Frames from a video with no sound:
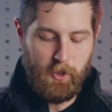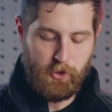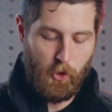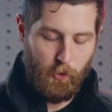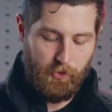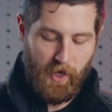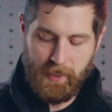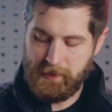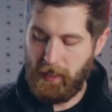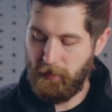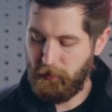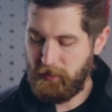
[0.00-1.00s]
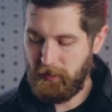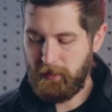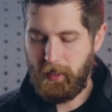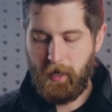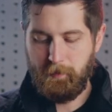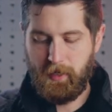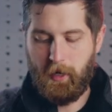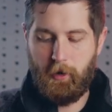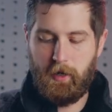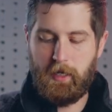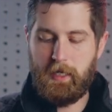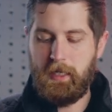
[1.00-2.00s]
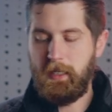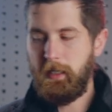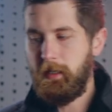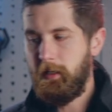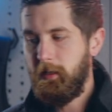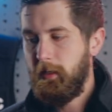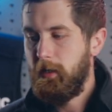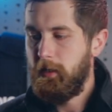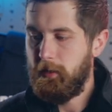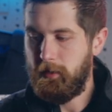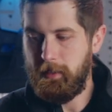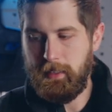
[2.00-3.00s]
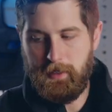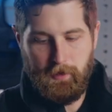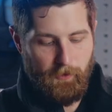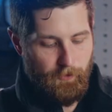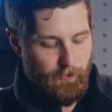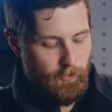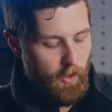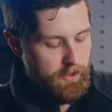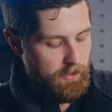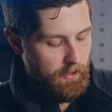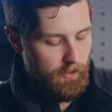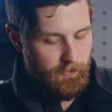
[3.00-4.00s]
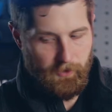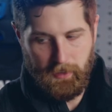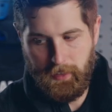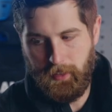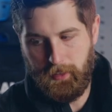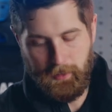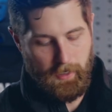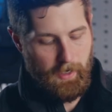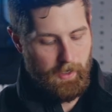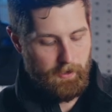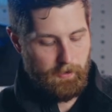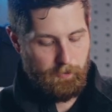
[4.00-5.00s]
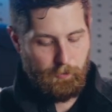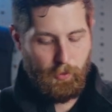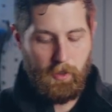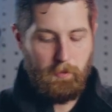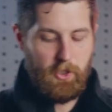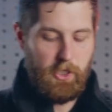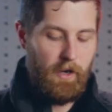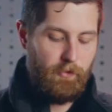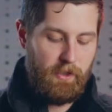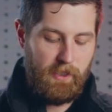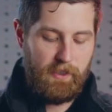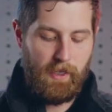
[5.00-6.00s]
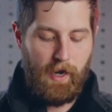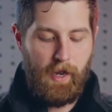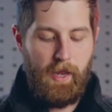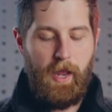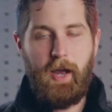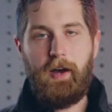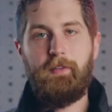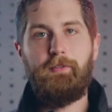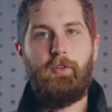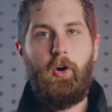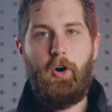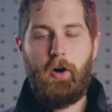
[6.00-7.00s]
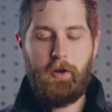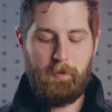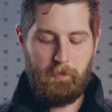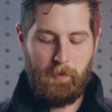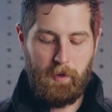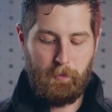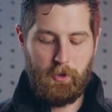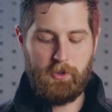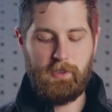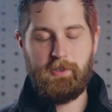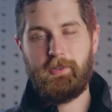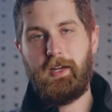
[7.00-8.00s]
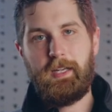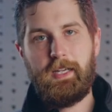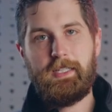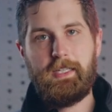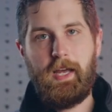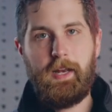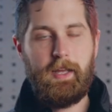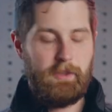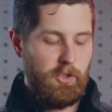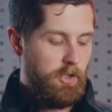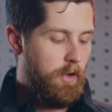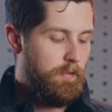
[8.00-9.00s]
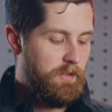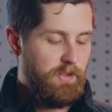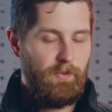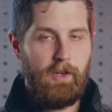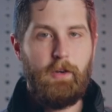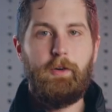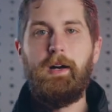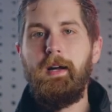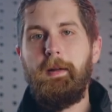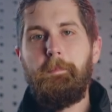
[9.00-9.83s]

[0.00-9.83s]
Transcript: So that's everything that I'm carrying in the front of the kit, and pretty much everything that I have on my person. So like I said at the start of this video,